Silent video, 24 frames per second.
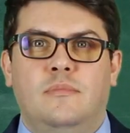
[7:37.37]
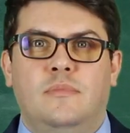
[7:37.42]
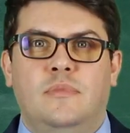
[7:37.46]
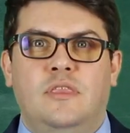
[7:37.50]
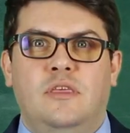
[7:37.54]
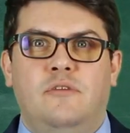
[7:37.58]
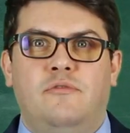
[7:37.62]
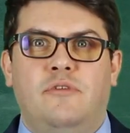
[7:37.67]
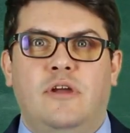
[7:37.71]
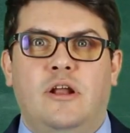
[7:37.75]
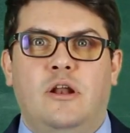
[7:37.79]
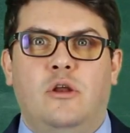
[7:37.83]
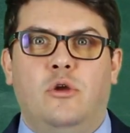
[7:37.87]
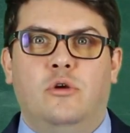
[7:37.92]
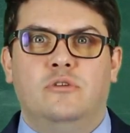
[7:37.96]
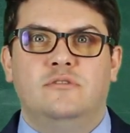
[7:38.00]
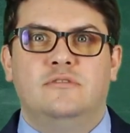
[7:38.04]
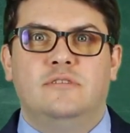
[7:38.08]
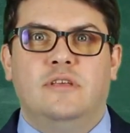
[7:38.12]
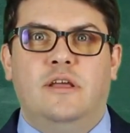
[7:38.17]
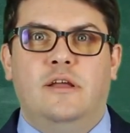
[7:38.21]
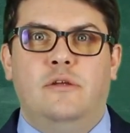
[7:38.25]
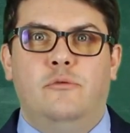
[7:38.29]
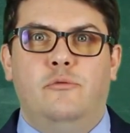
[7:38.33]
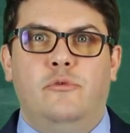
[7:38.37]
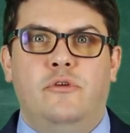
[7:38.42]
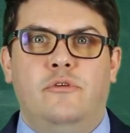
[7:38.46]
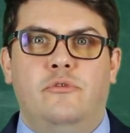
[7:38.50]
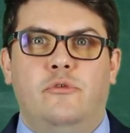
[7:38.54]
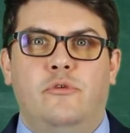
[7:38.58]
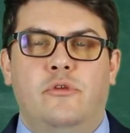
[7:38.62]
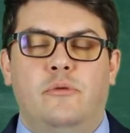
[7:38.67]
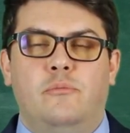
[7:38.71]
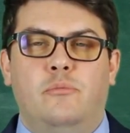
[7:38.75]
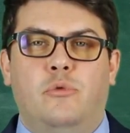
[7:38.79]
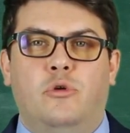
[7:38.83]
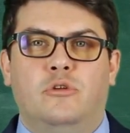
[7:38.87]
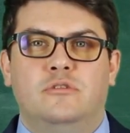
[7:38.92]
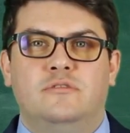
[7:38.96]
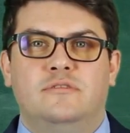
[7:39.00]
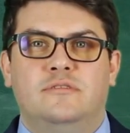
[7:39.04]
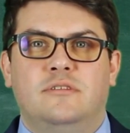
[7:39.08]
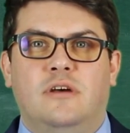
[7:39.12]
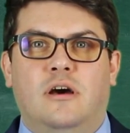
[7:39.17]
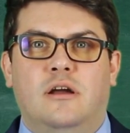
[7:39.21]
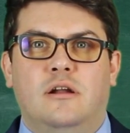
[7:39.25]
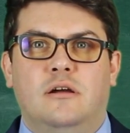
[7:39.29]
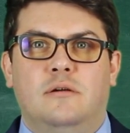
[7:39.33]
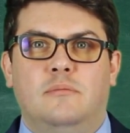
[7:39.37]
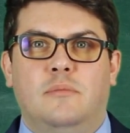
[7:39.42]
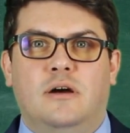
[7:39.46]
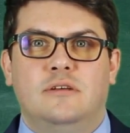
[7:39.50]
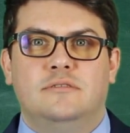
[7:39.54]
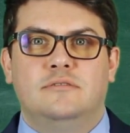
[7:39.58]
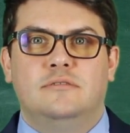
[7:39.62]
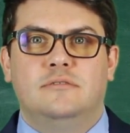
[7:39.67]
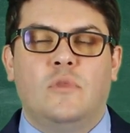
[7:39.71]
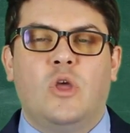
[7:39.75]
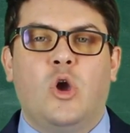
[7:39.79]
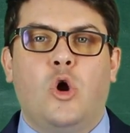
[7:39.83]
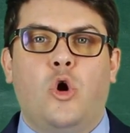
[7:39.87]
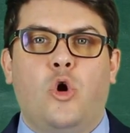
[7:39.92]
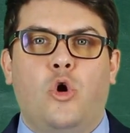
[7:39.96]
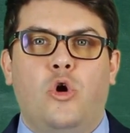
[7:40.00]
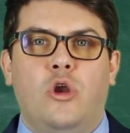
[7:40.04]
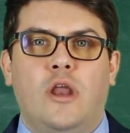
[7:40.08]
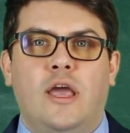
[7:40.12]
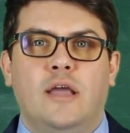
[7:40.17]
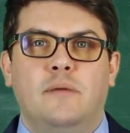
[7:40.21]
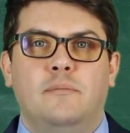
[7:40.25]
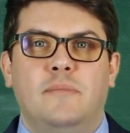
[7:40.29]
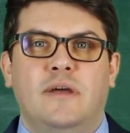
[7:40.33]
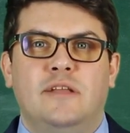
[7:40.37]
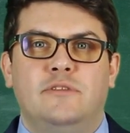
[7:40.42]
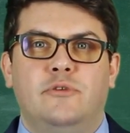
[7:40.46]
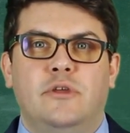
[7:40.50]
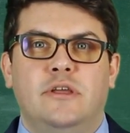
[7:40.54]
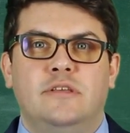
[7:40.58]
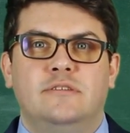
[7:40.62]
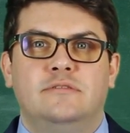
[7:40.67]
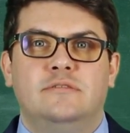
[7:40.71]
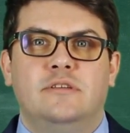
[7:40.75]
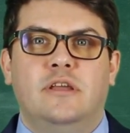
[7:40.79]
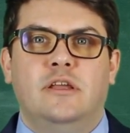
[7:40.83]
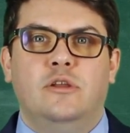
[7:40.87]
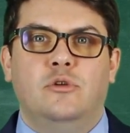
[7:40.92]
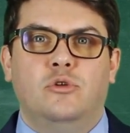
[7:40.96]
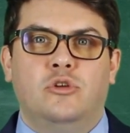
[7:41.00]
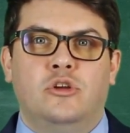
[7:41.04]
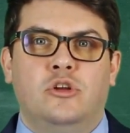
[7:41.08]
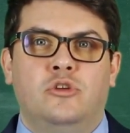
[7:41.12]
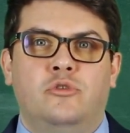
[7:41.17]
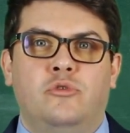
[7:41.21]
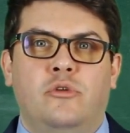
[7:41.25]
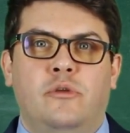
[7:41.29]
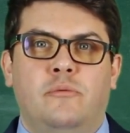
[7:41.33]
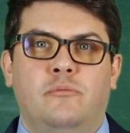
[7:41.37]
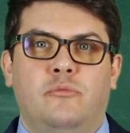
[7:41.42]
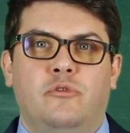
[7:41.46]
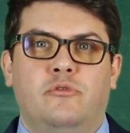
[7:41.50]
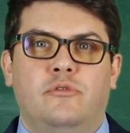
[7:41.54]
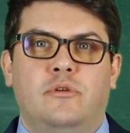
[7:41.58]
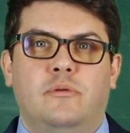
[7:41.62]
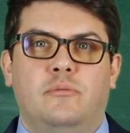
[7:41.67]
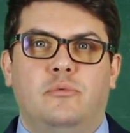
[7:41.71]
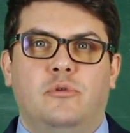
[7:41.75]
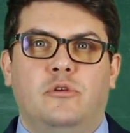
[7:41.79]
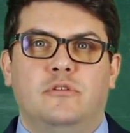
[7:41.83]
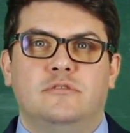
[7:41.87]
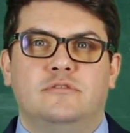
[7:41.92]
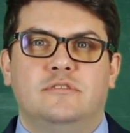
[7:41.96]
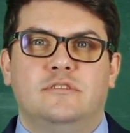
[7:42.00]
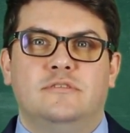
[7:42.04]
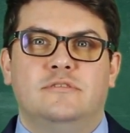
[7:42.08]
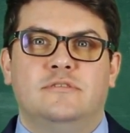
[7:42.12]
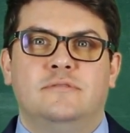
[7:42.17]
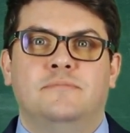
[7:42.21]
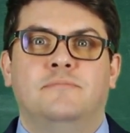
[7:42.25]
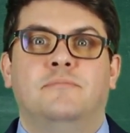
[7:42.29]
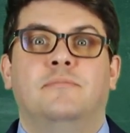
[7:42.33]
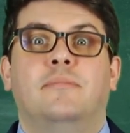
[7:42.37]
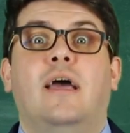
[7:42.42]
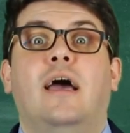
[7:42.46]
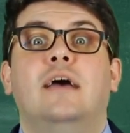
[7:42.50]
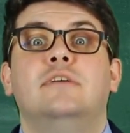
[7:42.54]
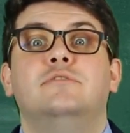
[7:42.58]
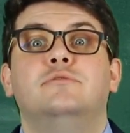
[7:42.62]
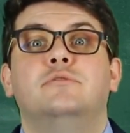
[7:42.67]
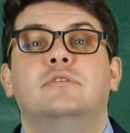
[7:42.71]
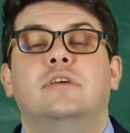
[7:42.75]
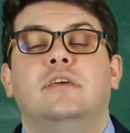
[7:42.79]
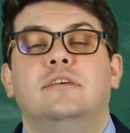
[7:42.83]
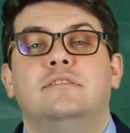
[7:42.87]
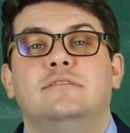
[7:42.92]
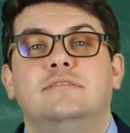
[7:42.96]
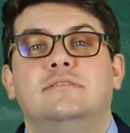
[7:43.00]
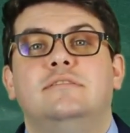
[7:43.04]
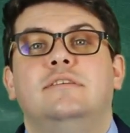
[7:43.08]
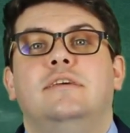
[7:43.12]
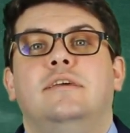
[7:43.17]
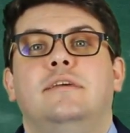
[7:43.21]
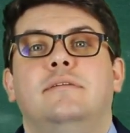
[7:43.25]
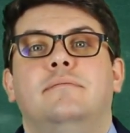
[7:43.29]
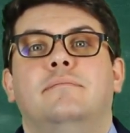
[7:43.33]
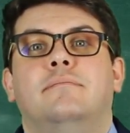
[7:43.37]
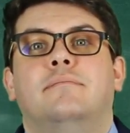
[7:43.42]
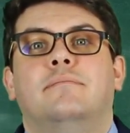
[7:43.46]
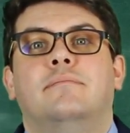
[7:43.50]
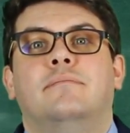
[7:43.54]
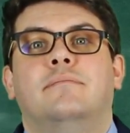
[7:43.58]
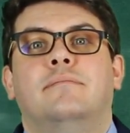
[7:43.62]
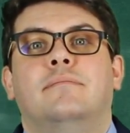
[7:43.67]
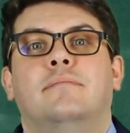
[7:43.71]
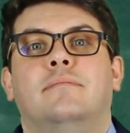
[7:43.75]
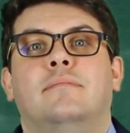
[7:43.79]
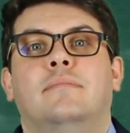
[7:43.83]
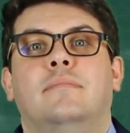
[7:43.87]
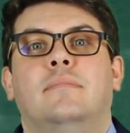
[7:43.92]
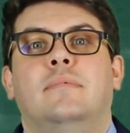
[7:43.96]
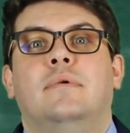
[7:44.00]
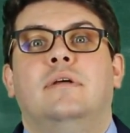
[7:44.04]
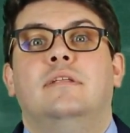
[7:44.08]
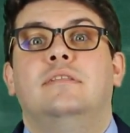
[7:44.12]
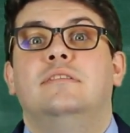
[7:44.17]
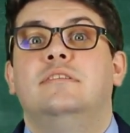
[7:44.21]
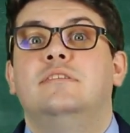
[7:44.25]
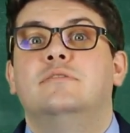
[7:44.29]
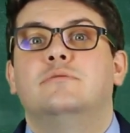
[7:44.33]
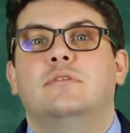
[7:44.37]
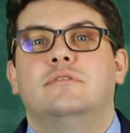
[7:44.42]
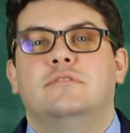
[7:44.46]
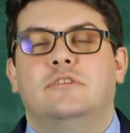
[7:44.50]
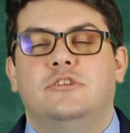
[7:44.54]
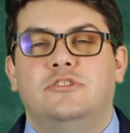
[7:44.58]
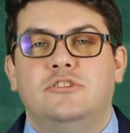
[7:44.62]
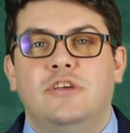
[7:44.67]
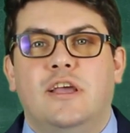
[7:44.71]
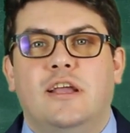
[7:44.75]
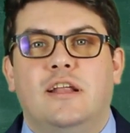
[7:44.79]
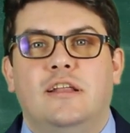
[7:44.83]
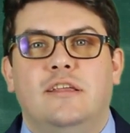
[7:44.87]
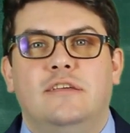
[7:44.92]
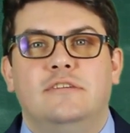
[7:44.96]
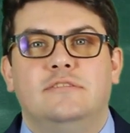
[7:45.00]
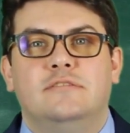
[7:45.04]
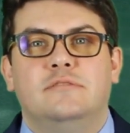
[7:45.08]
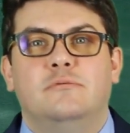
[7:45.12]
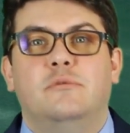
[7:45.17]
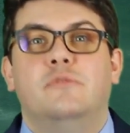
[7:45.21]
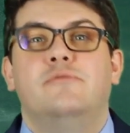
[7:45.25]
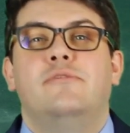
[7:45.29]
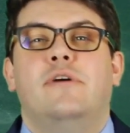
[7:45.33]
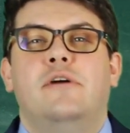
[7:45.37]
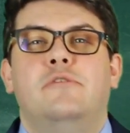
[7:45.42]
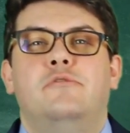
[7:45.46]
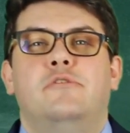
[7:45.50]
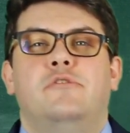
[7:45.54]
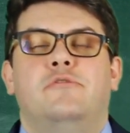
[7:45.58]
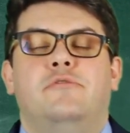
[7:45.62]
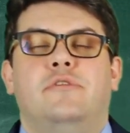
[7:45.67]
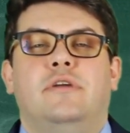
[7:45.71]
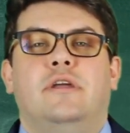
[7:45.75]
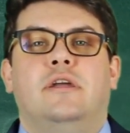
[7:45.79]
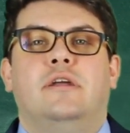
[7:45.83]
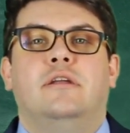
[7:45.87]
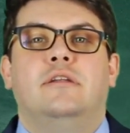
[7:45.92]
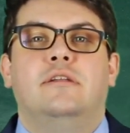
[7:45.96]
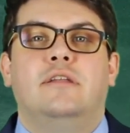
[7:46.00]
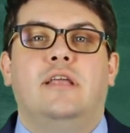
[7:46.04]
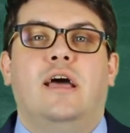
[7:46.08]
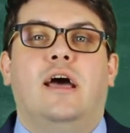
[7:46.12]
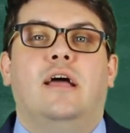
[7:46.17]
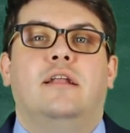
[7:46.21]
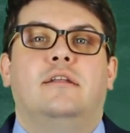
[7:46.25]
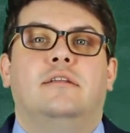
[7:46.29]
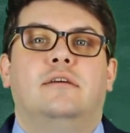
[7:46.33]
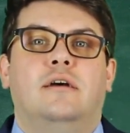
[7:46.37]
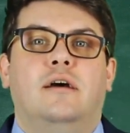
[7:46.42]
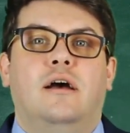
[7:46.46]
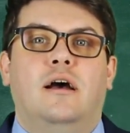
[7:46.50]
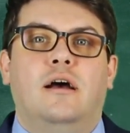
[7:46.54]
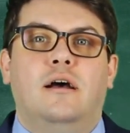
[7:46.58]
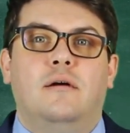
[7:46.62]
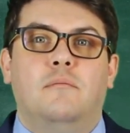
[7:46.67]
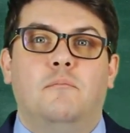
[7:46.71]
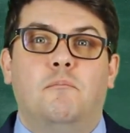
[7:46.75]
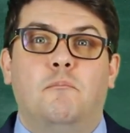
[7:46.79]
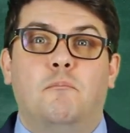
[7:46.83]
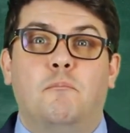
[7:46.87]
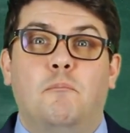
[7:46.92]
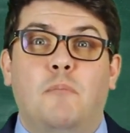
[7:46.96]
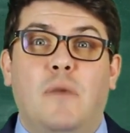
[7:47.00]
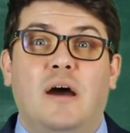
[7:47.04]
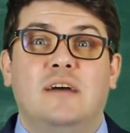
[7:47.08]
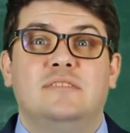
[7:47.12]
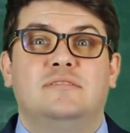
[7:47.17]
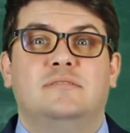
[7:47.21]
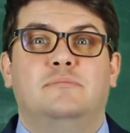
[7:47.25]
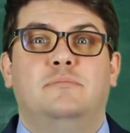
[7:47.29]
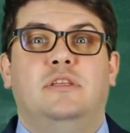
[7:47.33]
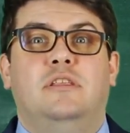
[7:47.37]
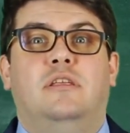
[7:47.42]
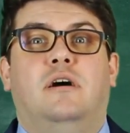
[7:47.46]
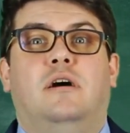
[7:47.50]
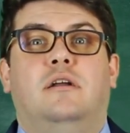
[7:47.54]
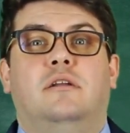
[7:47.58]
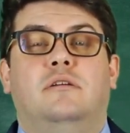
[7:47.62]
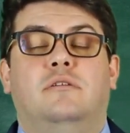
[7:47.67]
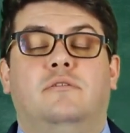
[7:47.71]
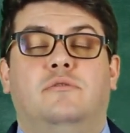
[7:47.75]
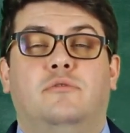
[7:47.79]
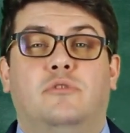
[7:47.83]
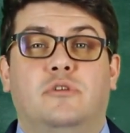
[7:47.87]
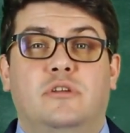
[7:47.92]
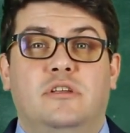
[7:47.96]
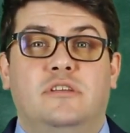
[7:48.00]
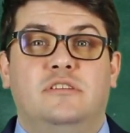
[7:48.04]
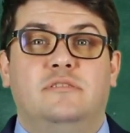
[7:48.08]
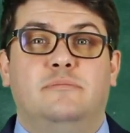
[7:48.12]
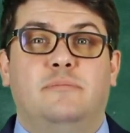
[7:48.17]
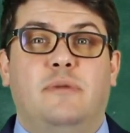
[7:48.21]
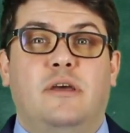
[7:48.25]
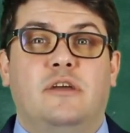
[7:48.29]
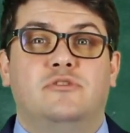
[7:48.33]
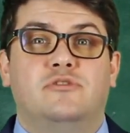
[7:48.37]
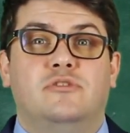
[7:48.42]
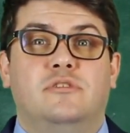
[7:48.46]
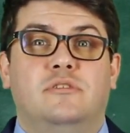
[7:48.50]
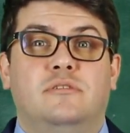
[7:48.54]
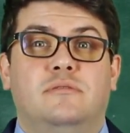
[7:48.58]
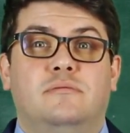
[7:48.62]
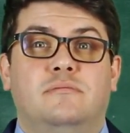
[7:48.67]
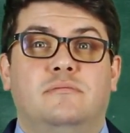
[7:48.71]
Defect logs and review reports are a must. Collect metrics in order to improve the process. As you can see, this was a checklist with everything that must be done for the inspection.